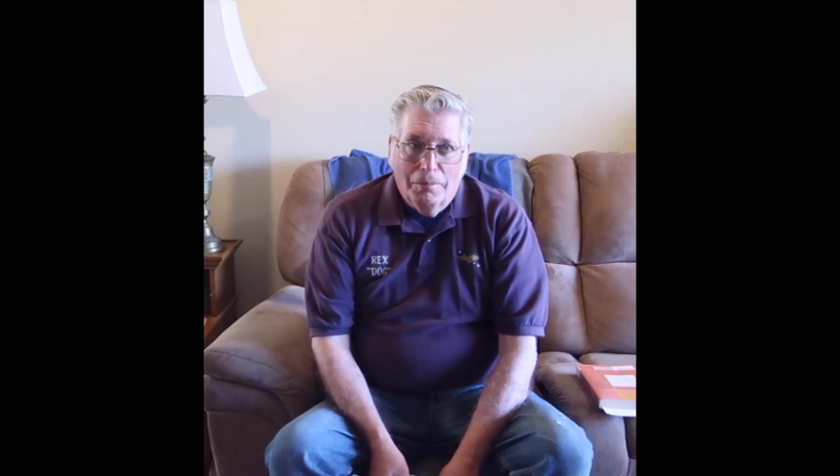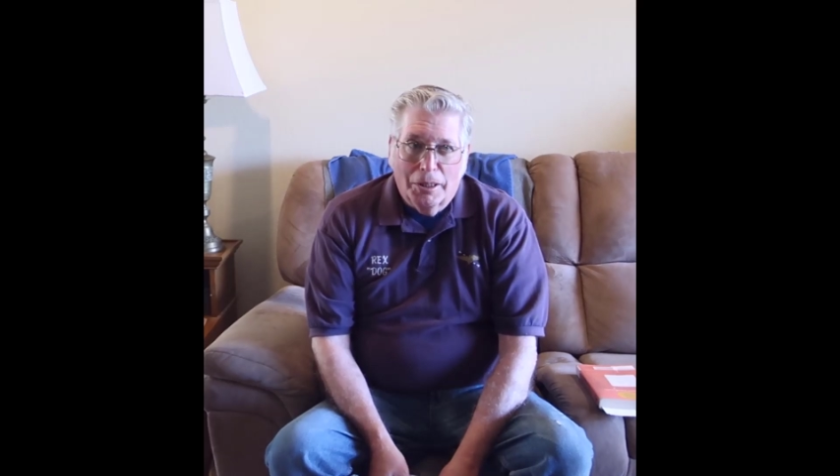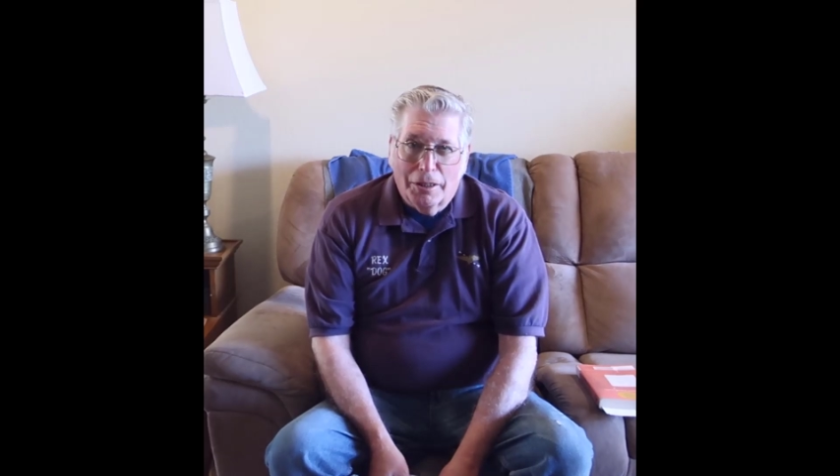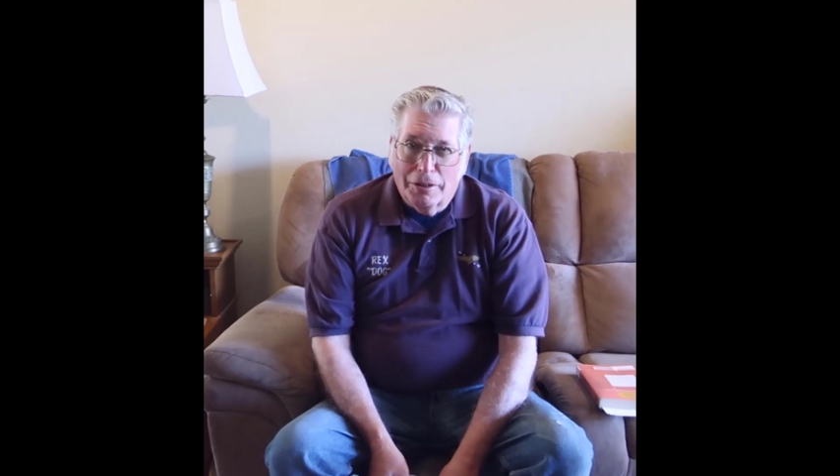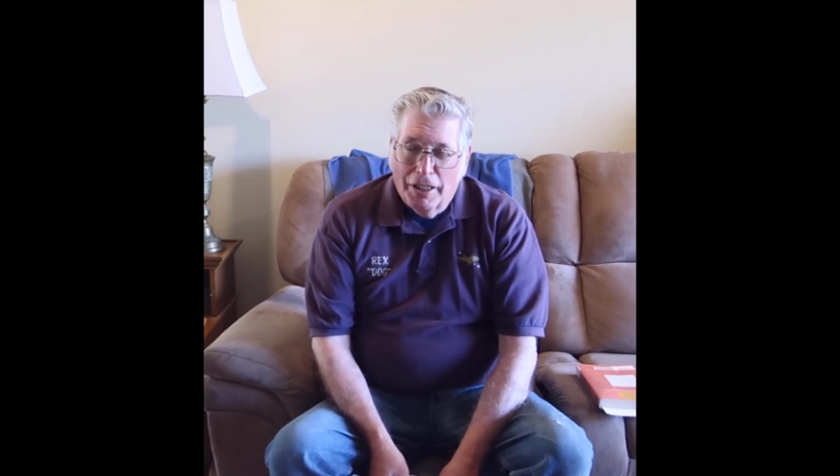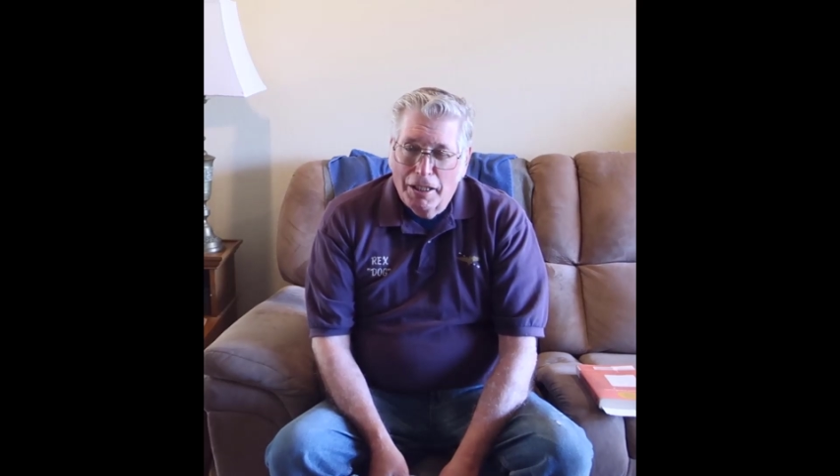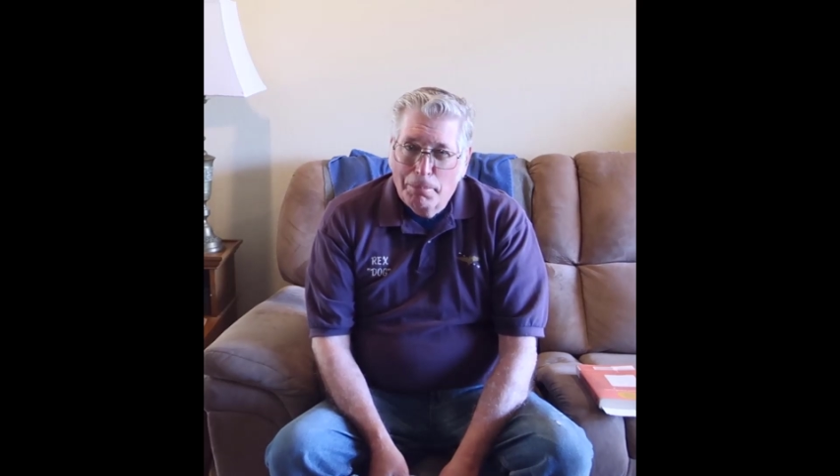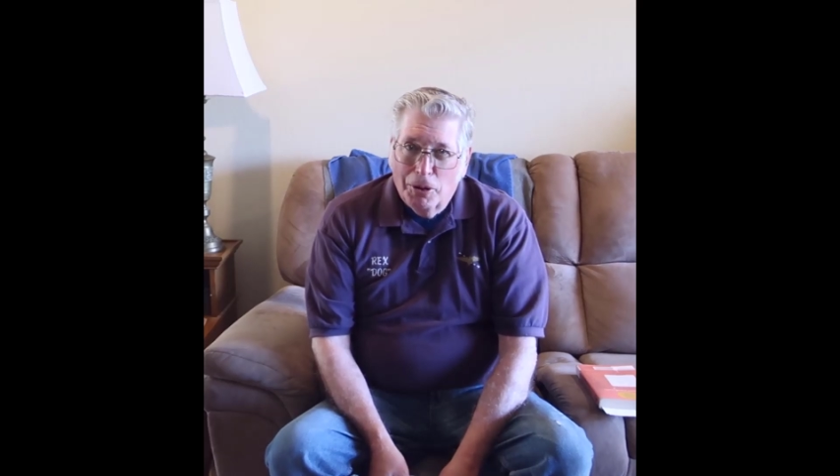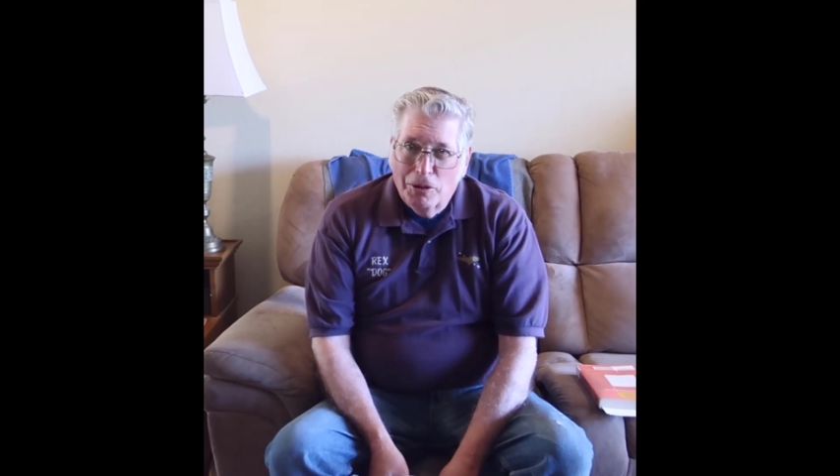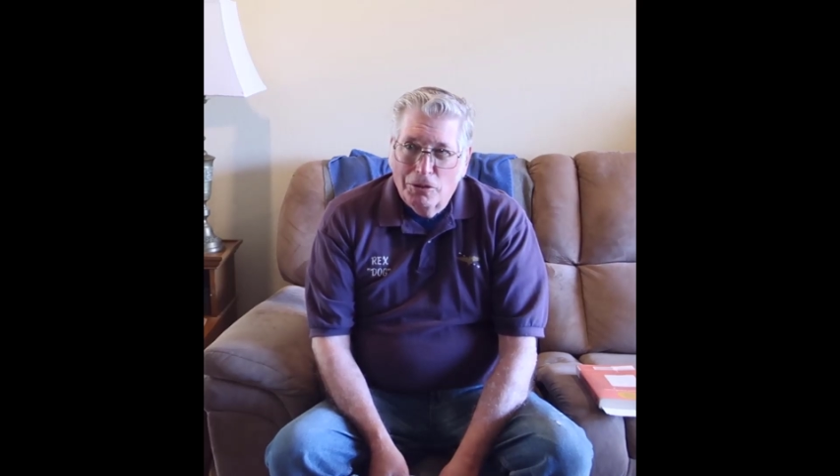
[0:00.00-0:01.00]
But the
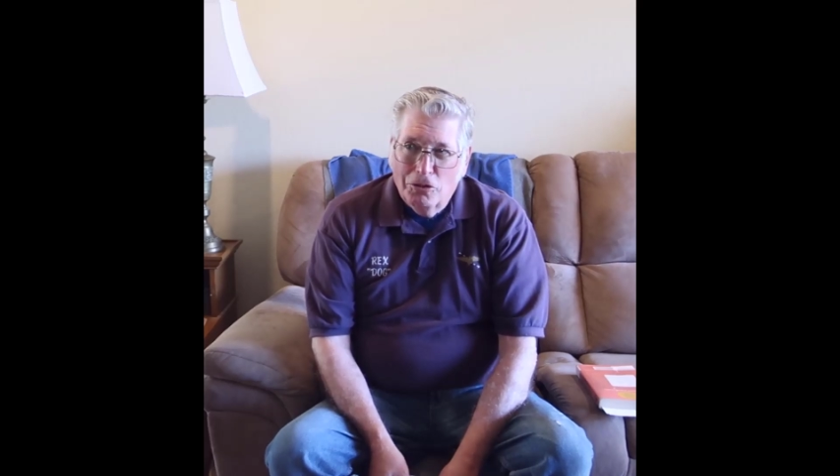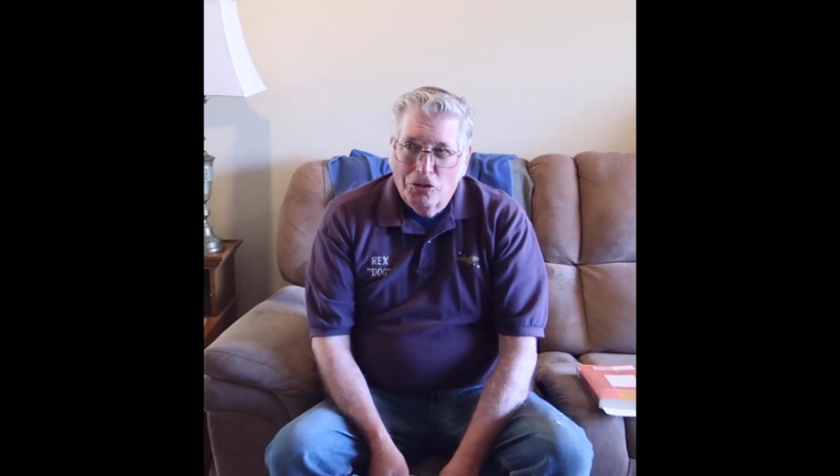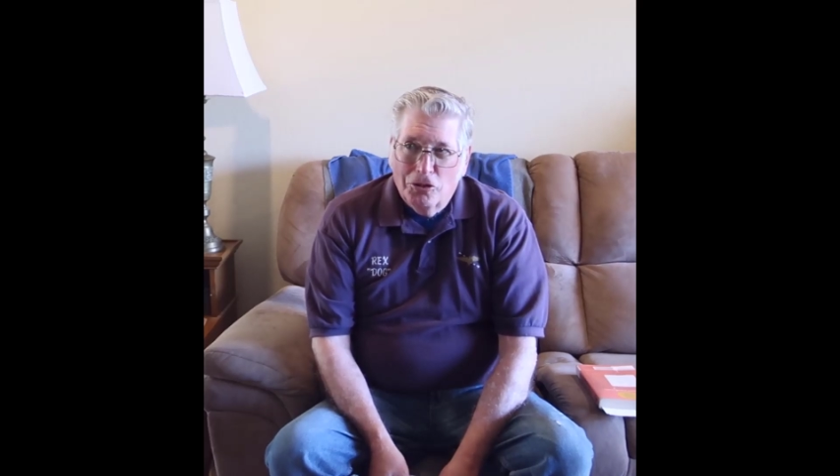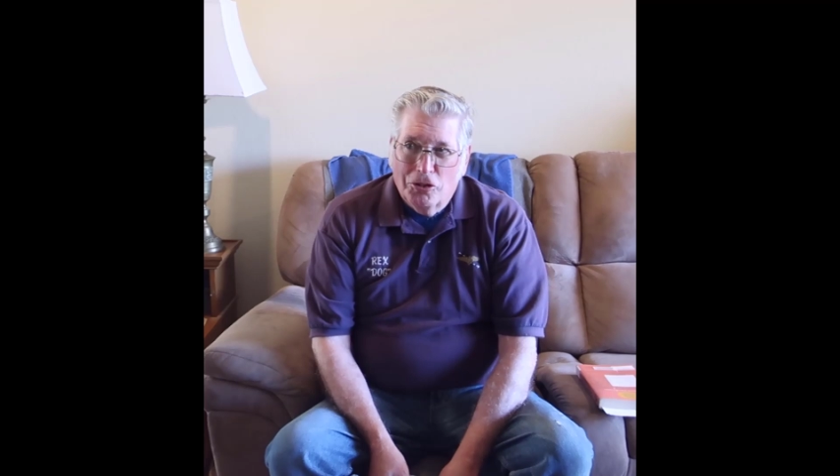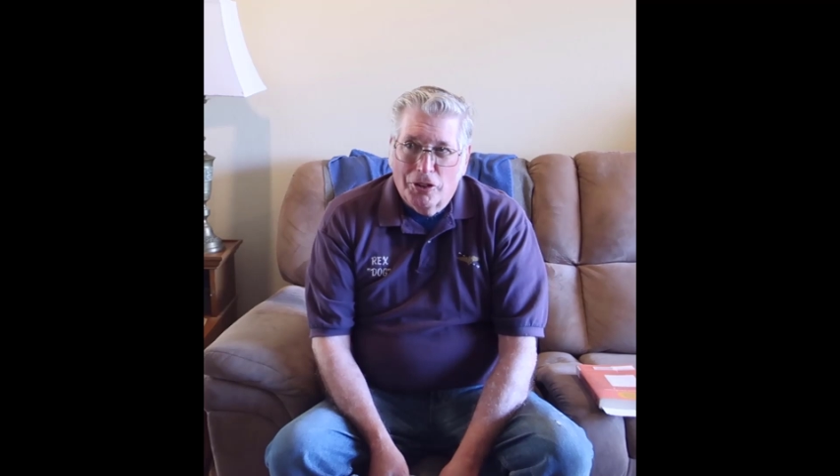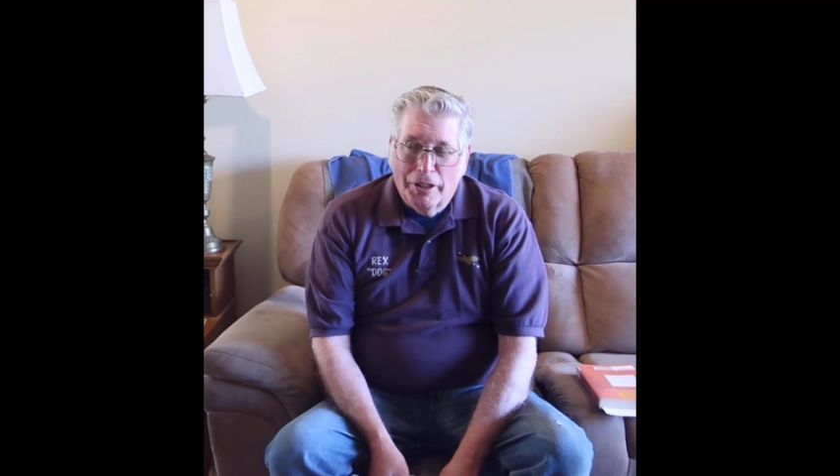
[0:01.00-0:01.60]
typos,